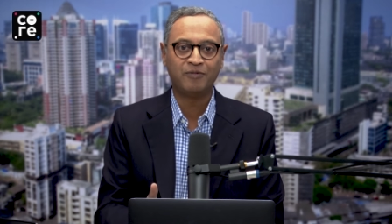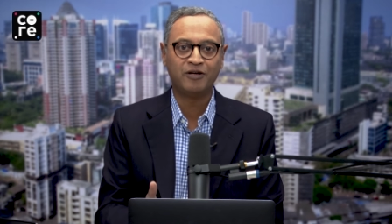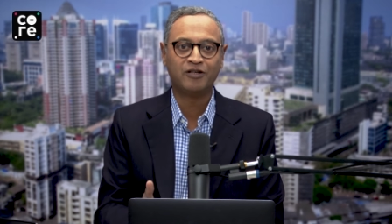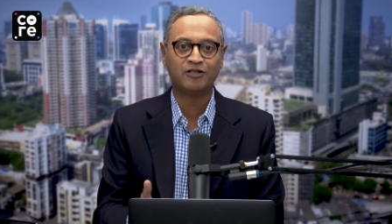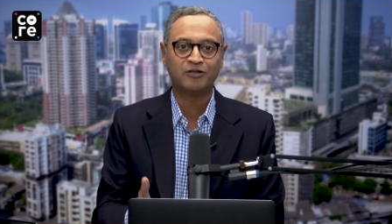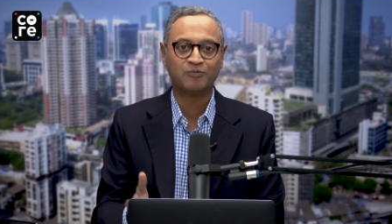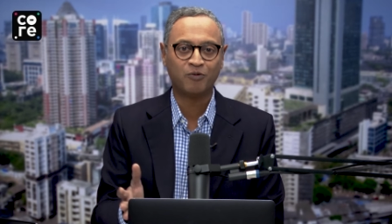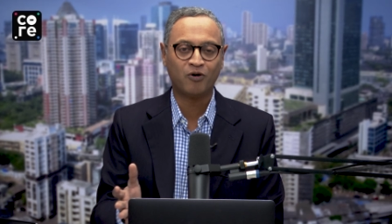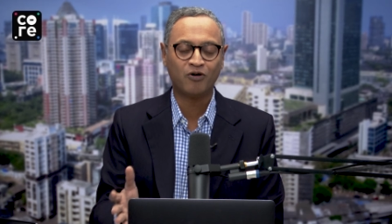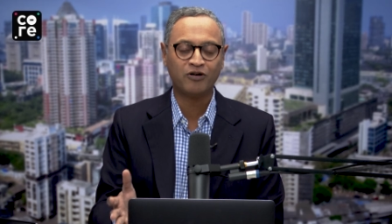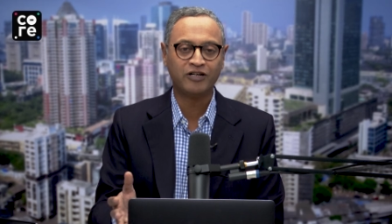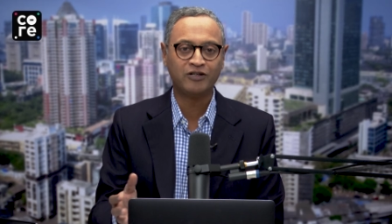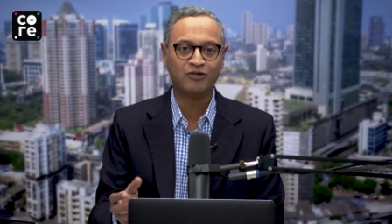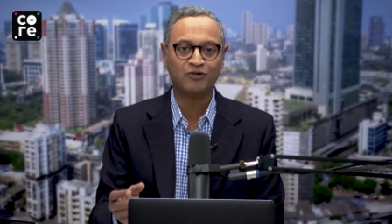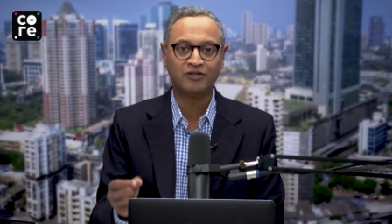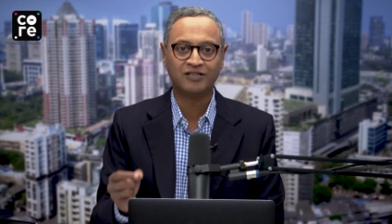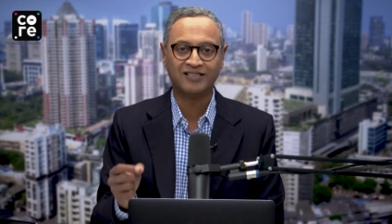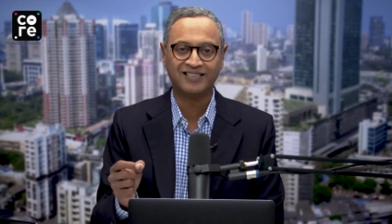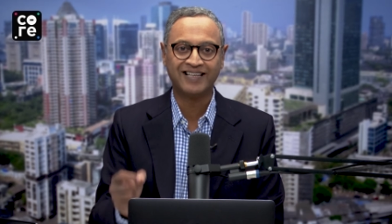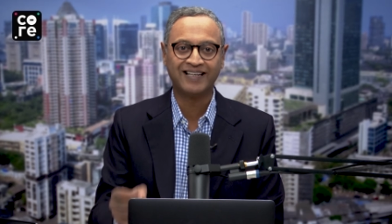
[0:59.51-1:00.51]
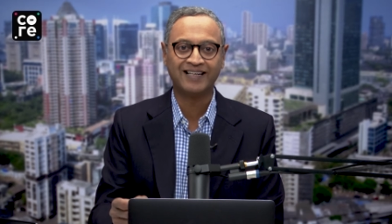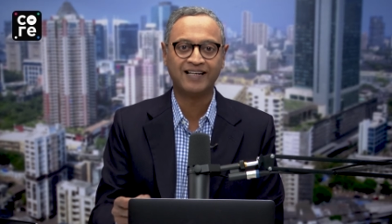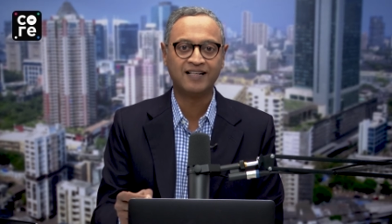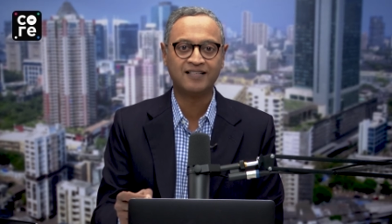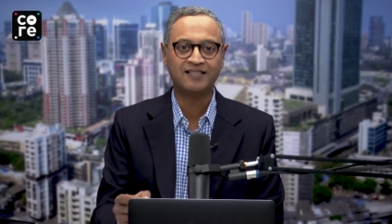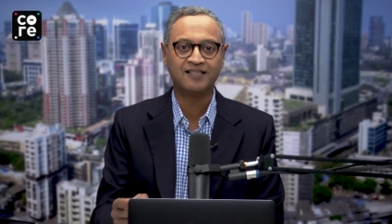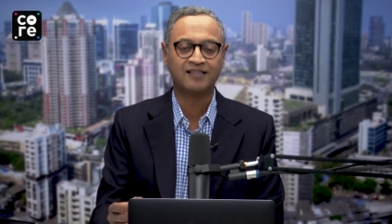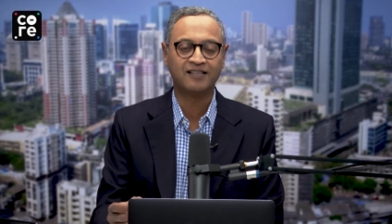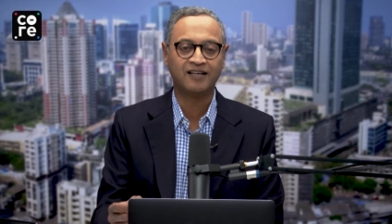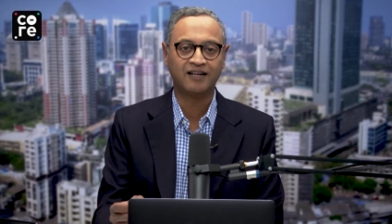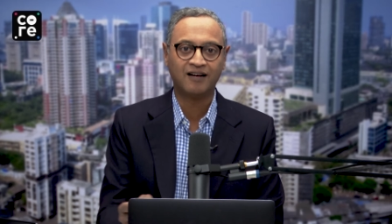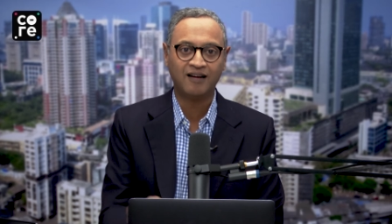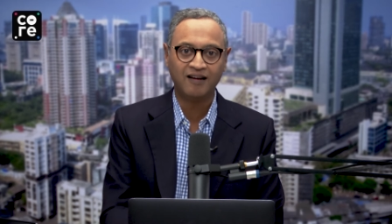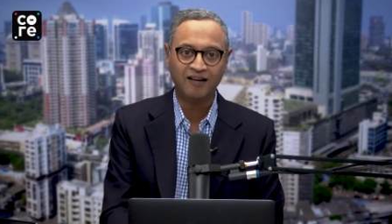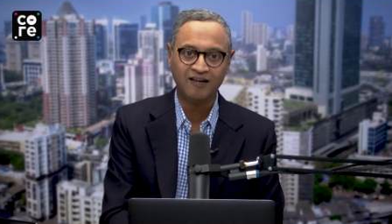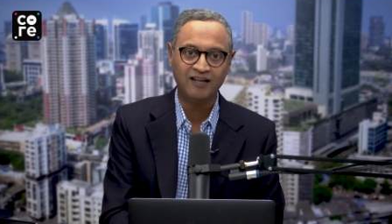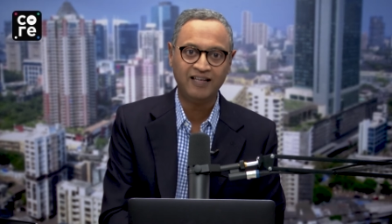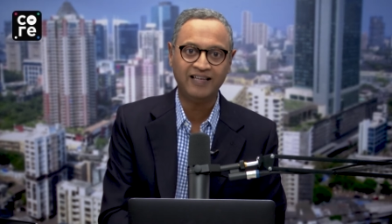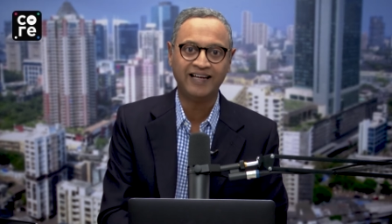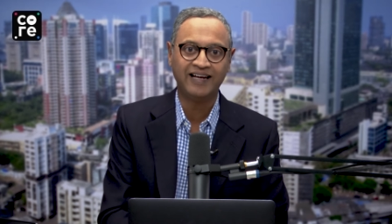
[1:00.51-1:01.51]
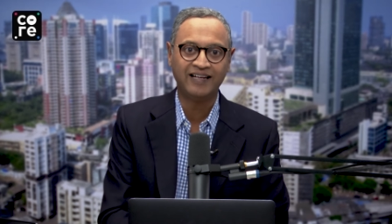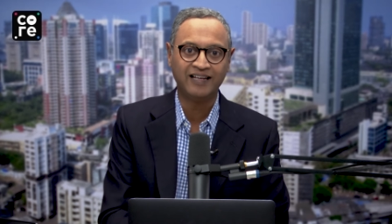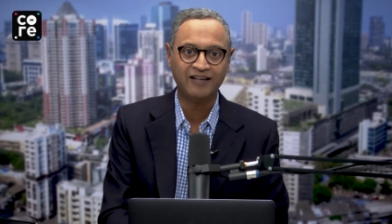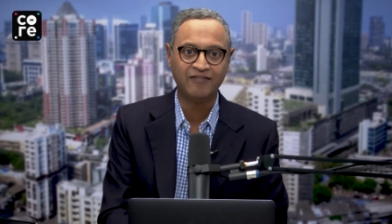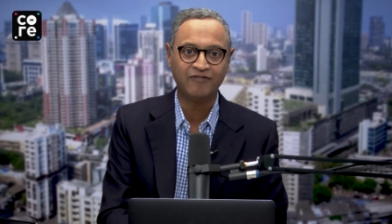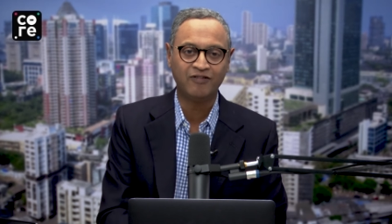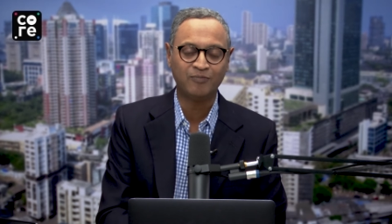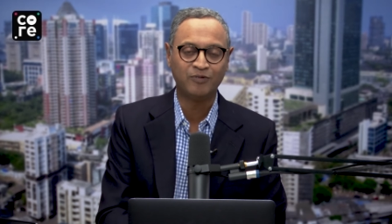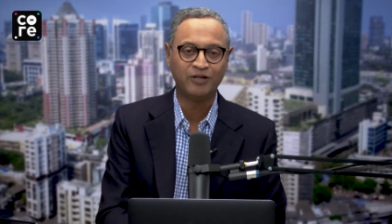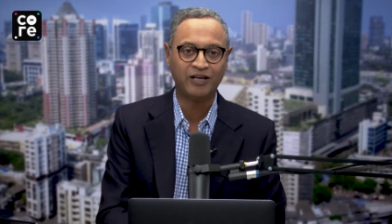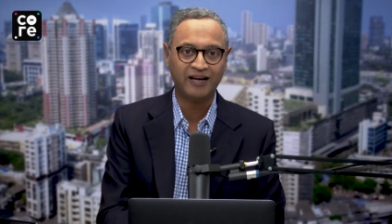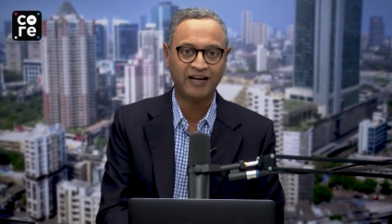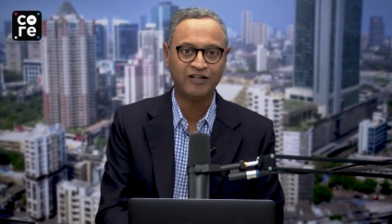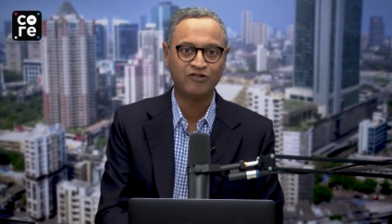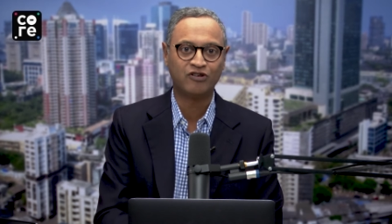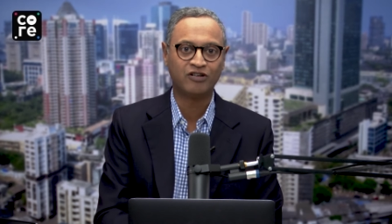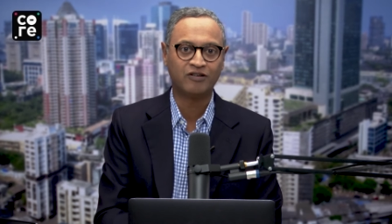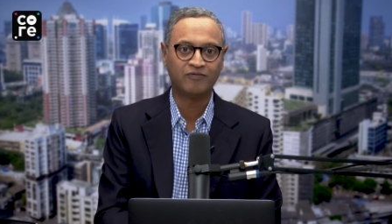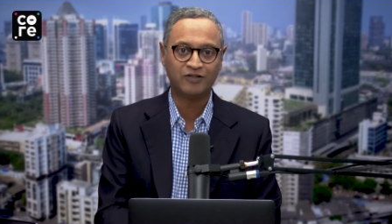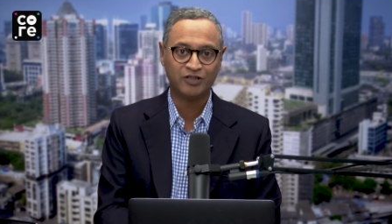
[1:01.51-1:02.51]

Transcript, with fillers: be responding to the signals that they're clearly getting from the electorate,